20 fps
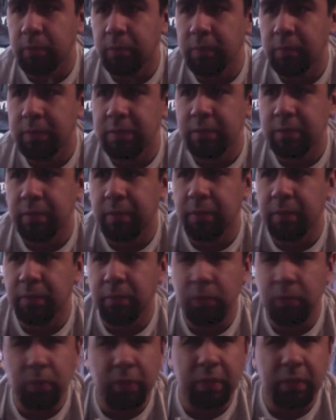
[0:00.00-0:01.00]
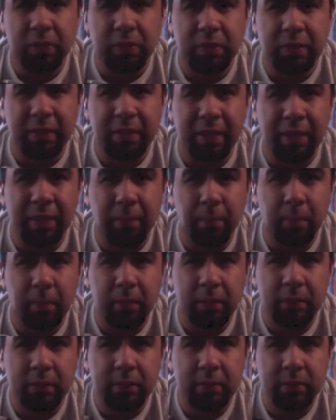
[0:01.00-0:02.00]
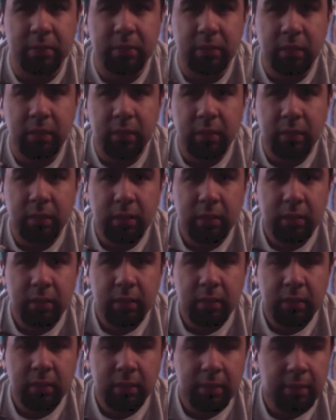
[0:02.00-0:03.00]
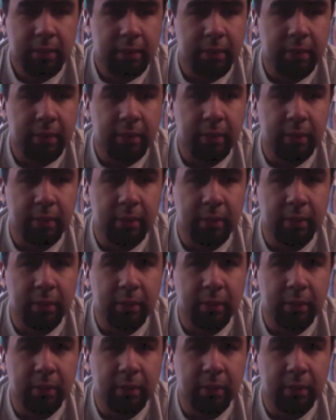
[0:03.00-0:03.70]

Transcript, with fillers: is around 309 bucks and